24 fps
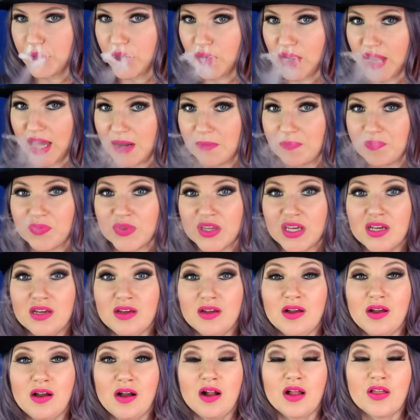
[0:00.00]
Okay,
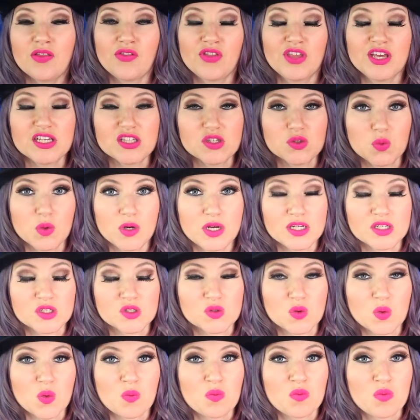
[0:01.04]
this
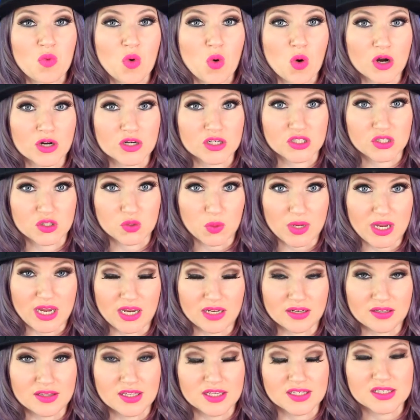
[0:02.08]
one's more
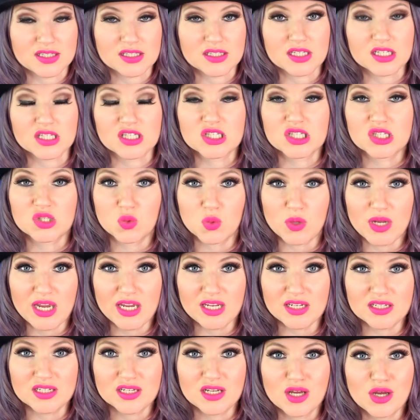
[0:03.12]
sweet. This is a
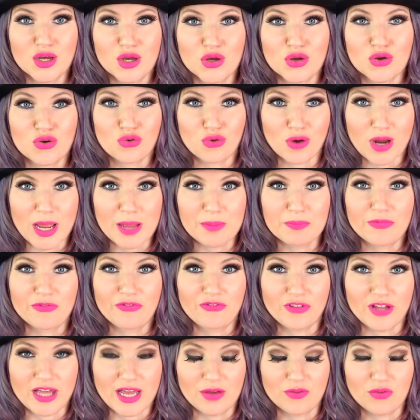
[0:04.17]
sweet grape
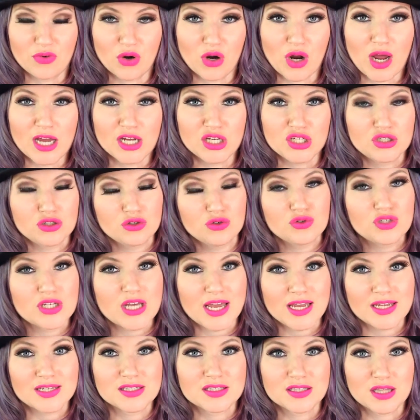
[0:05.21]
flavor. I do
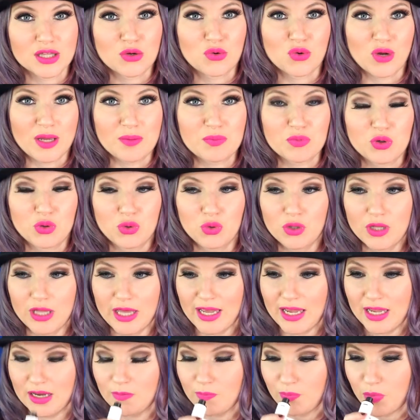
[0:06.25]
taste the grape
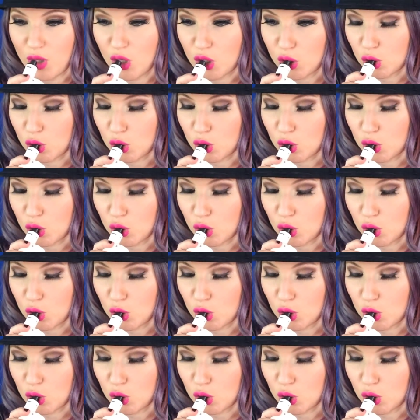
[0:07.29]
Kool-Aid.